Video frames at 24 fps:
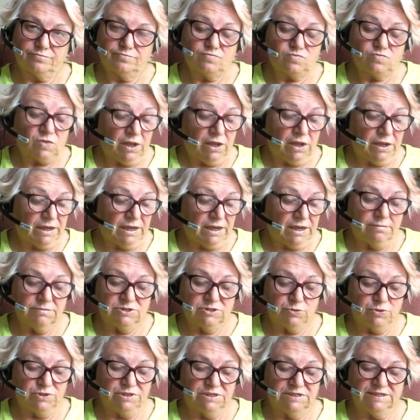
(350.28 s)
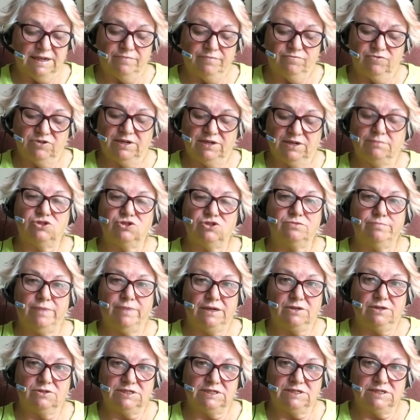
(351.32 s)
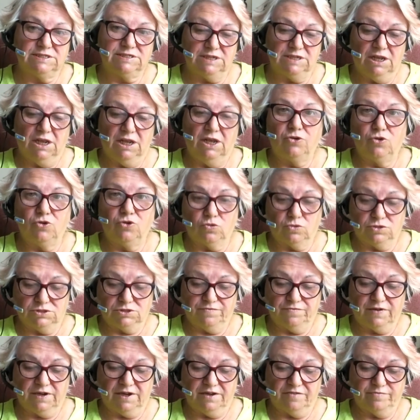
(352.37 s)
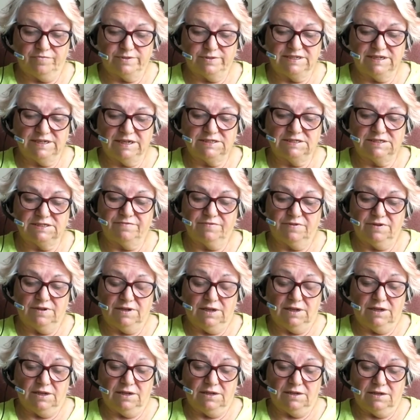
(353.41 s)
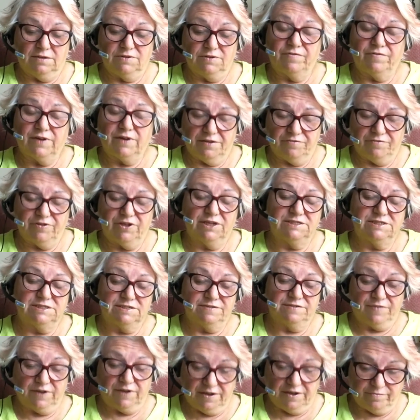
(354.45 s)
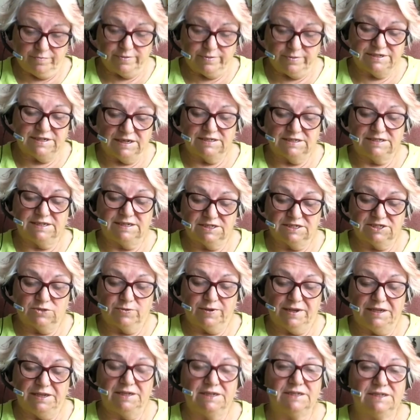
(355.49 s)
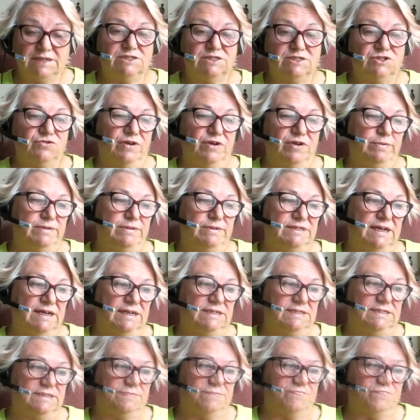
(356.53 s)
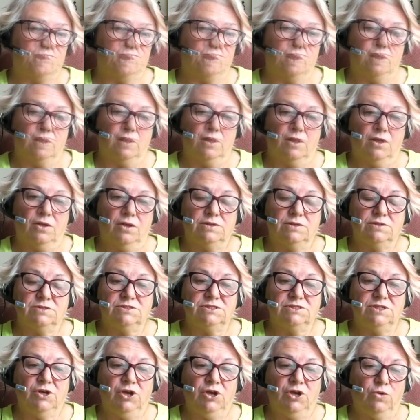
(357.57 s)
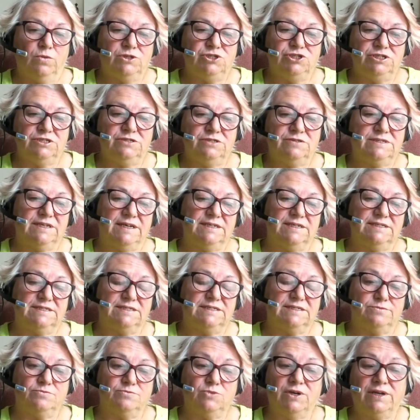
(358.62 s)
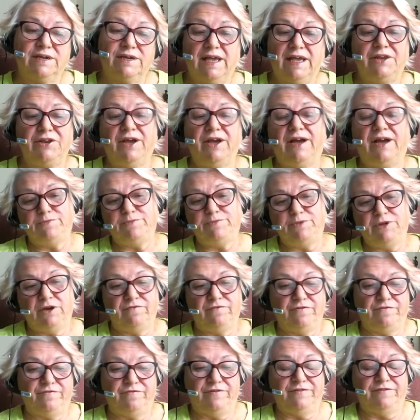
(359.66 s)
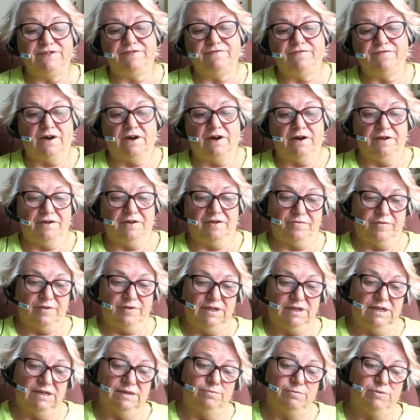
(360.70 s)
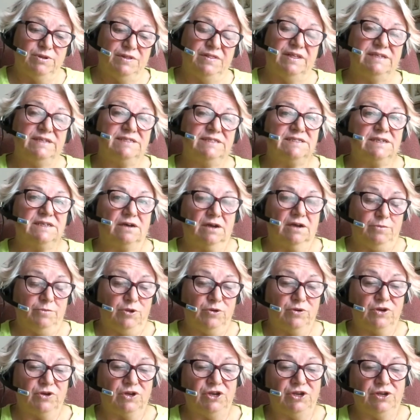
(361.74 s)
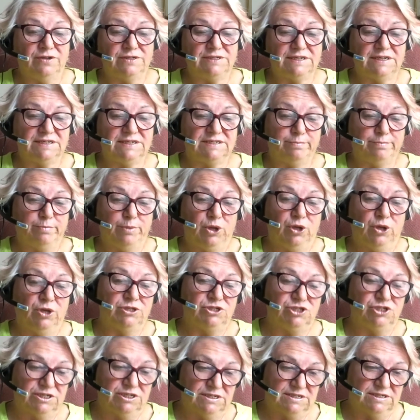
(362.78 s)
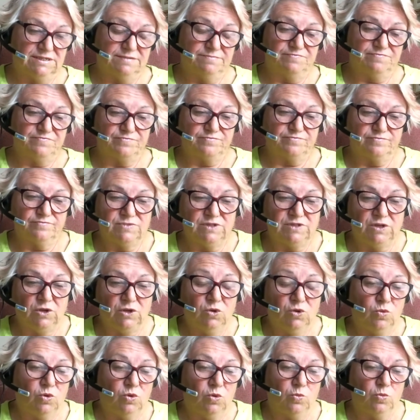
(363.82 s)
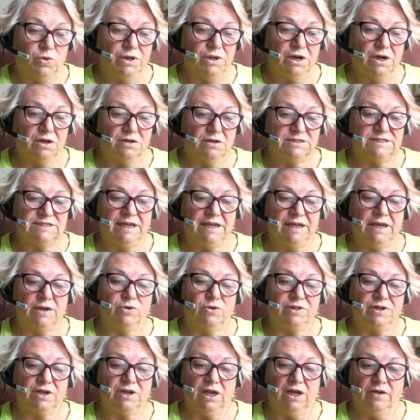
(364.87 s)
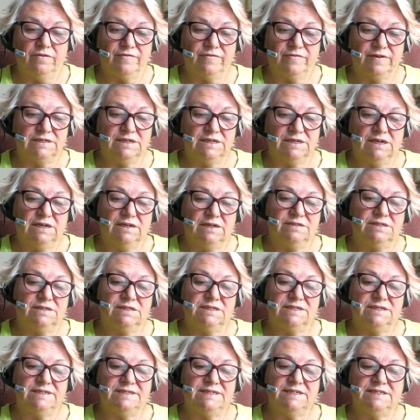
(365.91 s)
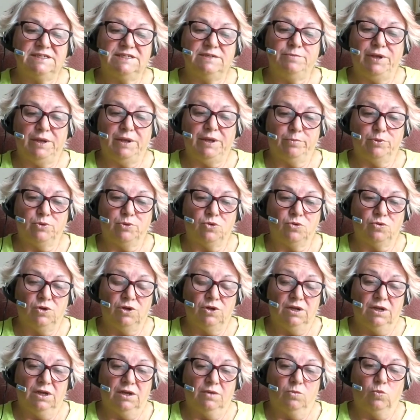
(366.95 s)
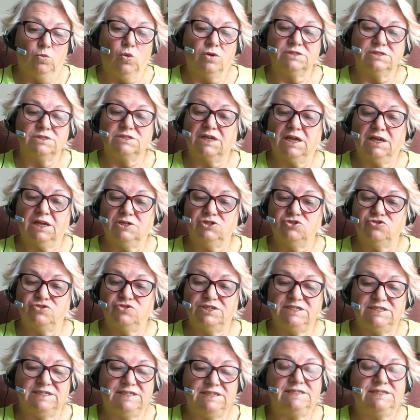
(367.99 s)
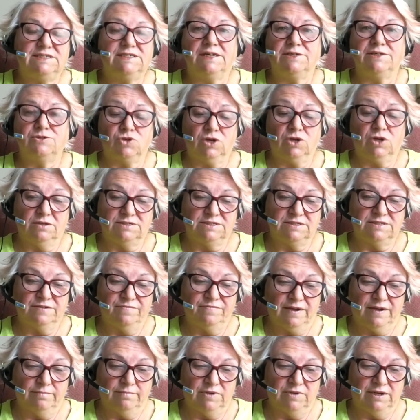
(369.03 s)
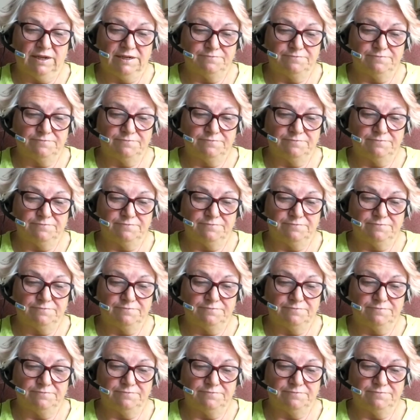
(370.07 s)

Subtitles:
It comes with the same redemption penalties, 0 to 5%, 5 years is 5%, 6 to 8 years is 3%. So who would use this? Well, again, you have over 55, but this time you can use it as a purchase. What we are seeing with COVID, that the city people want country, seaside or close to family.